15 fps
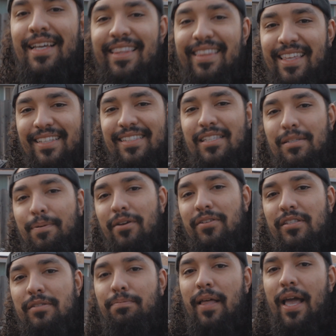This is
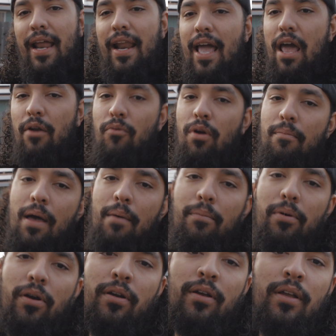Pierce's Planet, and
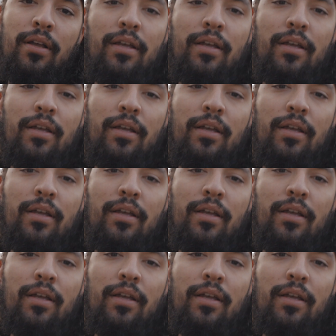remember,